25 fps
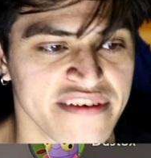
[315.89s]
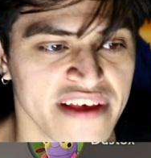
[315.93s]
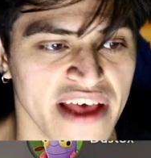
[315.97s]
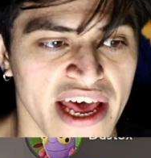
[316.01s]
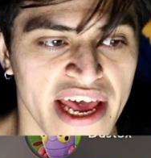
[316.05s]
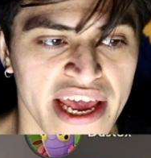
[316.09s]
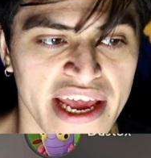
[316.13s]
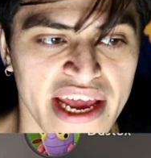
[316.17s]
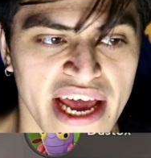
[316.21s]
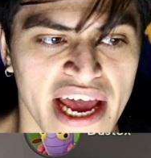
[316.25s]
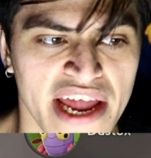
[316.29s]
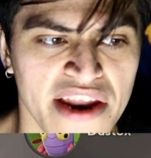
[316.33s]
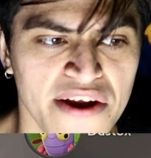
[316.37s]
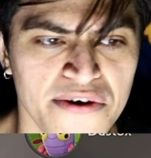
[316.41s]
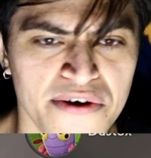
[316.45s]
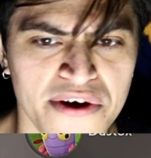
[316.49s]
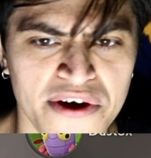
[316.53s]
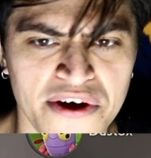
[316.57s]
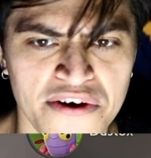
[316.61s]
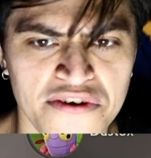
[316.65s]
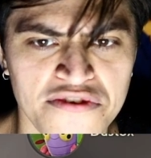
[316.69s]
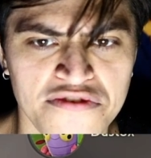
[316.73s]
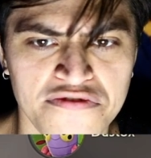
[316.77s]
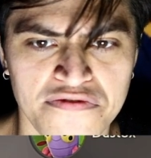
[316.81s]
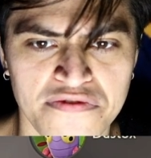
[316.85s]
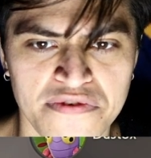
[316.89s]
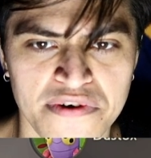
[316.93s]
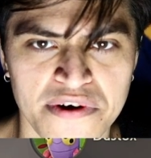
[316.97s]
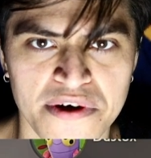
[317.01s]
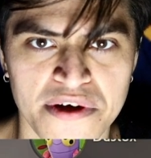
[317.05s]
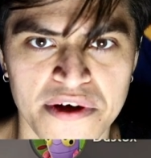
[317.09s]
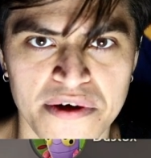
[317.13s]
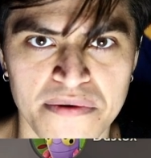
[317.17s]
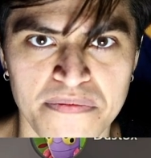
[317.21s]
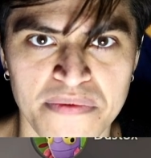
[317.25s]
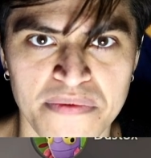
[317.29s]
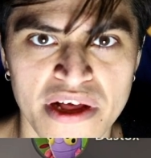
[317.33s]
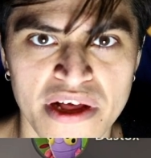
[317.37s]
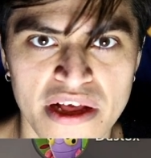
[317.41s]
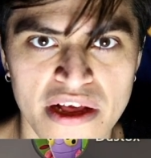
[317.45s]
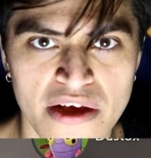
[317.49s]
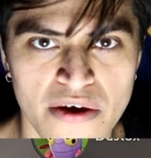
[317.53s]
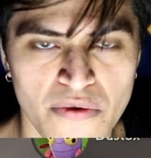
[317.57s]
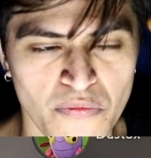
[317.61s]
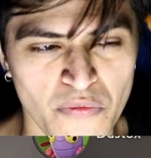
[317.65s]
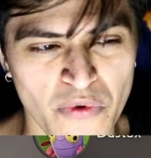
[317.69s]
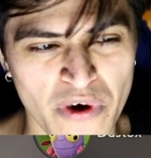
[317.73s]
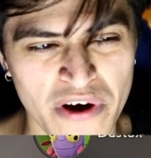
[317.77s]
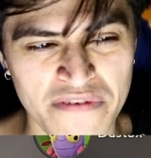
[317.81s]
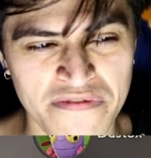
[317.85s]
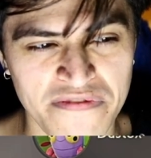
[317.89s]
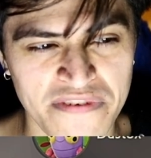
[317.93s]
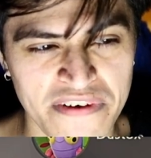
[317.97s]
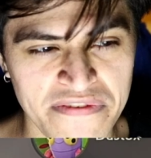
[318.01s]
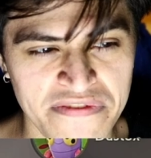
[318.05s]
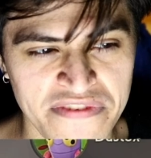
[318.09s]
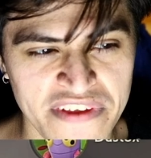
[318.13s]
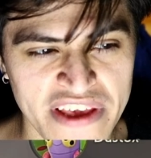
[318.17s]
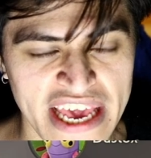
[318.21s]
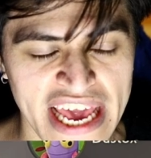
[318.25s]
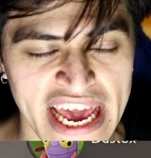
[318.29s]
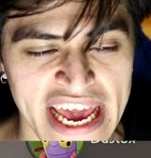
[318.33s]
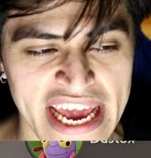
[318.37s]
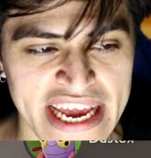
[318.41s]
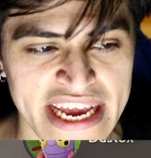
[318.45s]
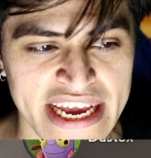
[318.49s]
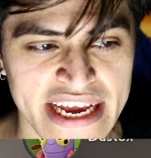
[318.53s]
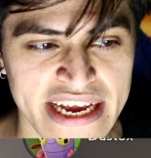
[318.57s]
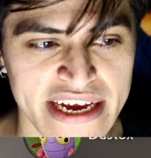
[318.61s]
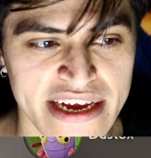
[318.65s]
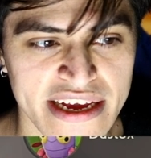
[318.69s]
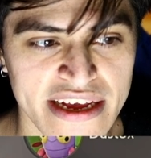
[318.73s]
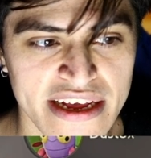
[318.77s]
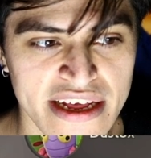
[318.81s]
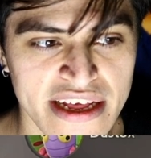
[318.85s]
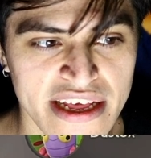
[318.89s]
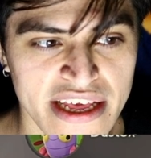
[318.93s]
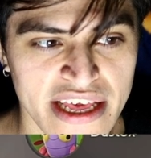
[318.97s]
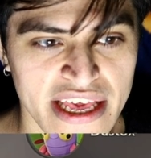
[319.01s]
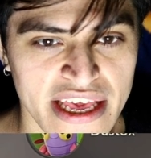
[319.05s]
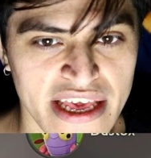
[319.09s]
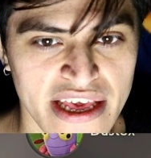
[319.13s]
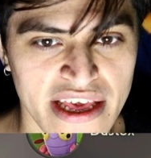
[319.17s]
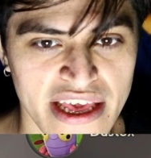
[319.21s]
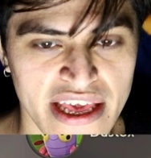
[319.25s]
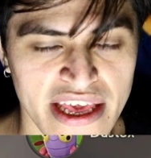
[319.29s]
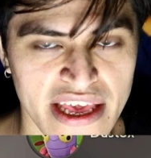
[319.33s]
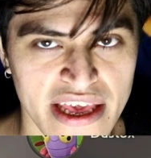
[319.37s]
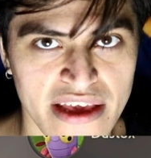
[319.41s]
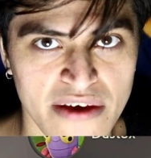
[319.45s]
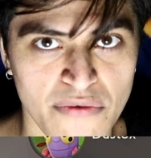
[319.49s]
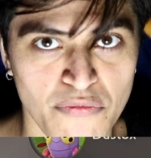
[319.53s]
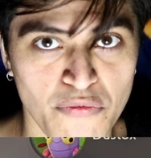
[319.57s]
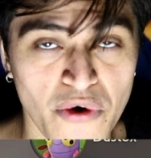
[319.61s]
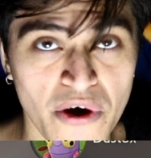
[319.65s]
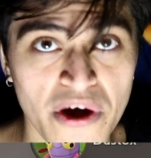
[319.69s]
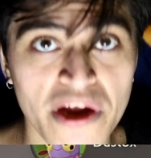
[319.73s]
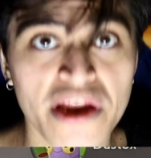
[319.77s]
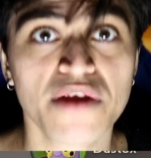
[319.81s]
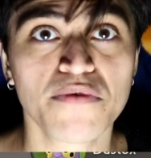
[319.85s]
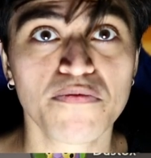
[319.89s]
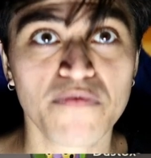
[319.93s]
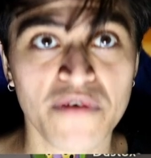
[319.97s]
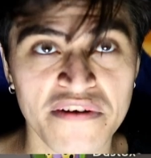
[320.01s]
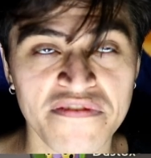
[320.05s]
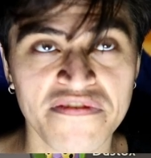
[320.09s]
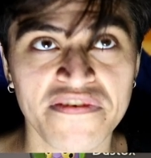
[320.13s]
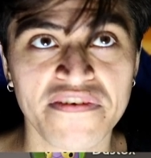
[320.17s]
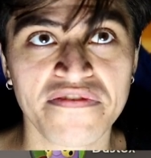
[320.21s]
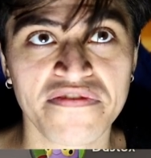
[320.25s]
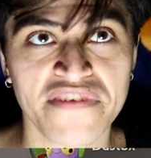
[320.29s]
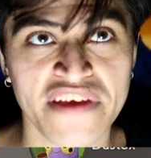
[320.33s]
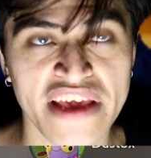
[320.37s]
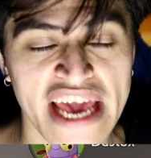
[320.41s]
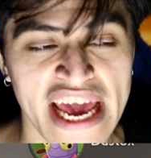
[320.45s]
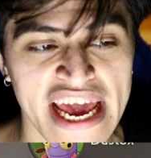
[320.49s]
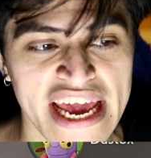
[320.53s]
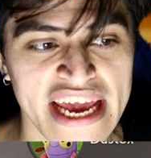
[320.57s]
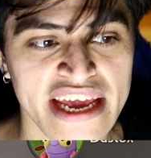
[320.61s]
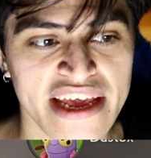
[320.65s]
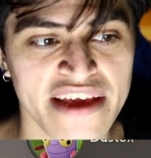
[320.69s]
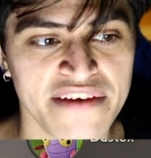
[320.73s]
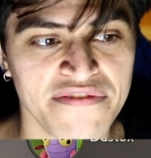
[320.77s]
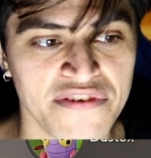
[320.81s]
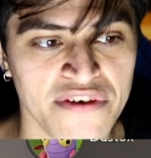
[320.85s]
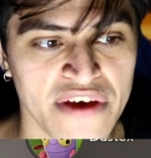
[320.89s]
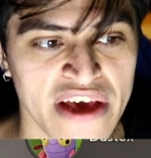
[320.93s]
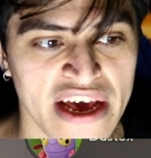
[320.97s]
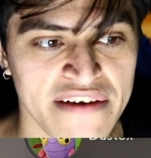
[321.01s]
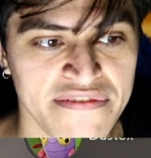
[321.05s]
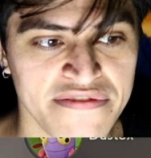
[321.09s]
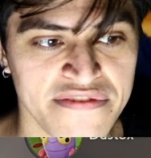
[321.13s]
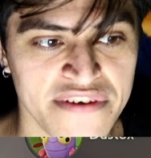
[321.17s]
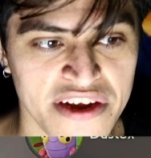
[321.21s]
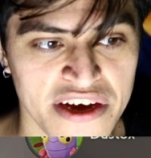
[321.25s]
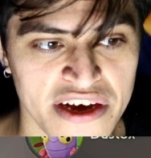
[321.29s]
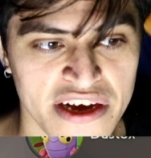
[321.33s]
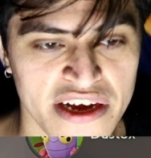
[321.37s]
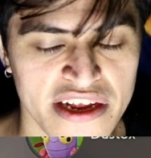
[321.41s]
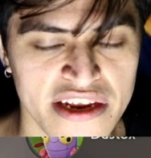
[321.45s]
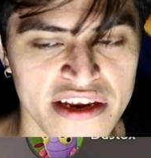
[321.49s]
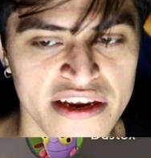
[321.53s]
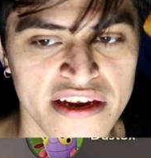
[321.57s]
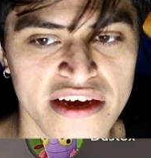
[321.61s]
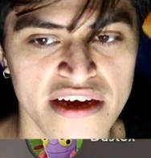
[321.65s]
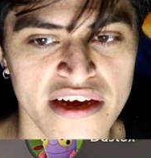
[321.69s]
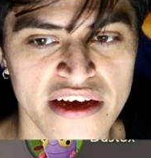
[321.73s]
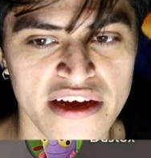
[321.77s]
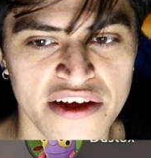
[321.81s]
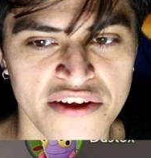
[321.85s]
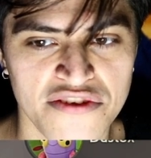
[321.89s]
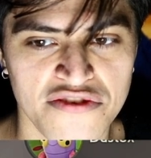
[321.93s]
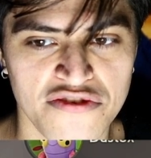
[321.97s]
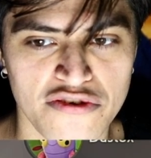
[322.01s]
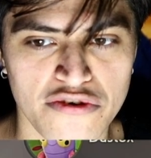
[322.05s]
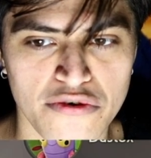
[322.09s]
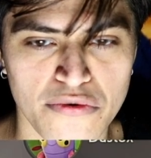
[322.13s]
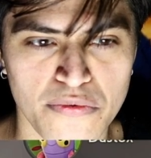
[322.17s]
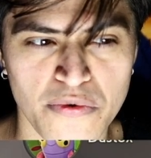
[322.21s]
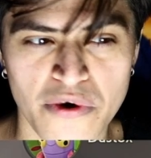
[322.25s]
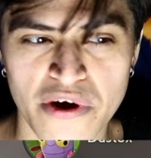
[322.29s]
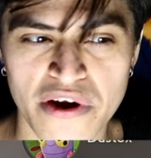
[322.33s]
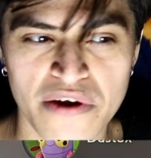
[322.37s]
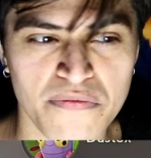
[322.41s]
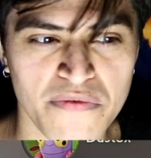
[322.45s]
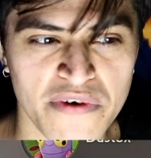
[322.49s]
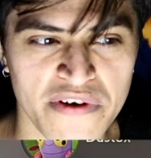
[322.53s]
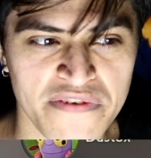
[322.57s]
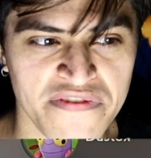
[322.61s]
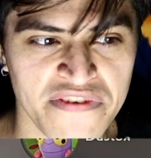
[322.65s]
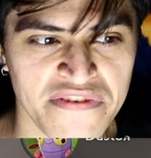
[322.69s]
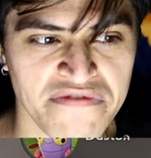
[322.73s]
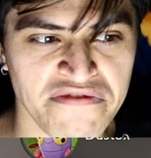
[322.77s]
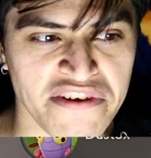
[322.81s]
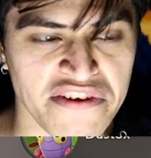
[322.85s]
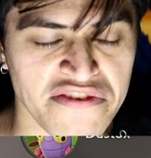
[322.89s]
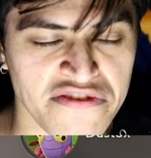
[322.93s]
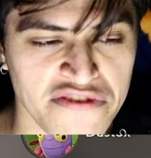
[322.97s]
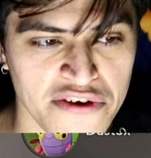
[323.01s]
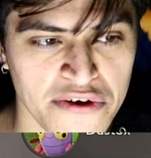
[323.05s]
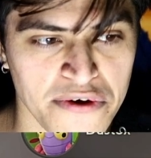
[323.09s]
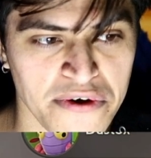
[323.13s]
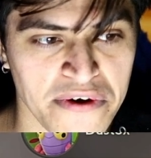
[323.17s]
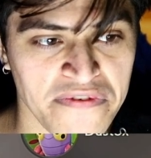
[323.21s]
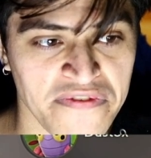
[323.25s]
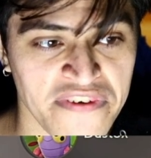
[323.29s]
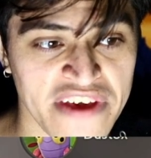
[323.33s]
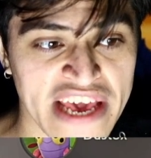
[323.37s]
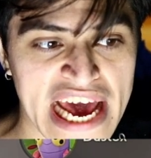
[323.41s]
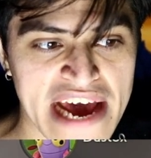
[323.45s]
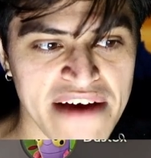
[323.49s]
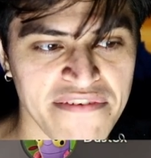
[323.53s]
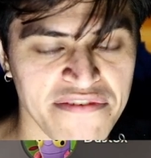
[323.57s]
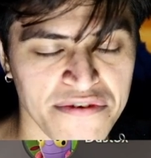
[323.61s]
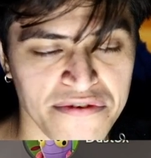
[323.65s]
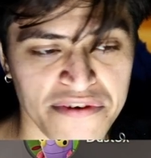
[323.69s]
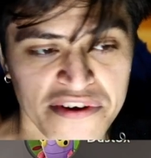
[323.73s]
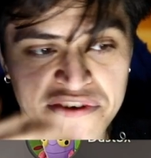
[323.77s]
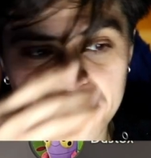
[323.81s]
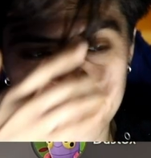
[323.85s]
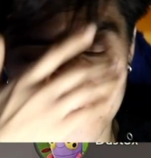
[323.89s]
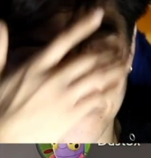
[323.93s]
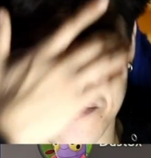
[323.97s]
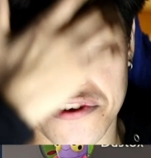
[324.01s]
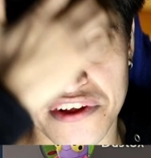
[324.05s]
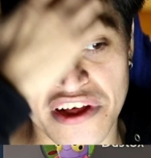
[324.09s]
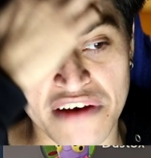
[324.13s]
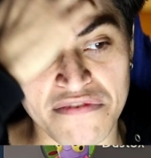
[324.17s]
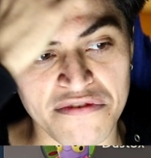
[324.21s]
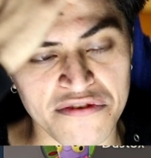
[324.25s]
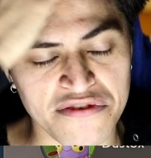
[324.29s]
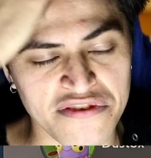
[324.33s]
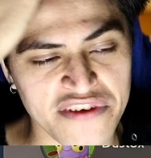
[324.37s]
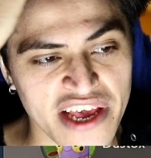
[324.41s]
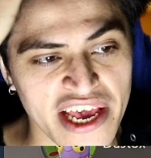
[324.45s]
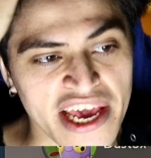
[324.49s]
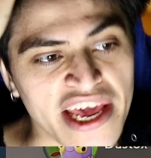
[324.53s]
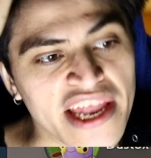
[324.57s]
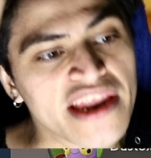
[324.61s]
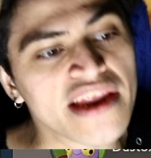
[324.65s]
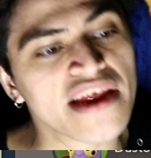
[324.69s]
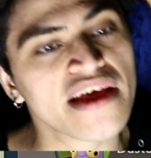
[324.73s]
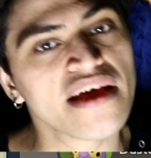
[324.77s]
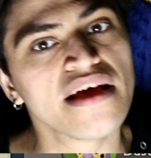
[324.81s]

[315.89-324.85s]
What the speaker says: Like, I know it goes from 158, 1 in 158 if you have none, to 1 in 152 if you have it research level 10.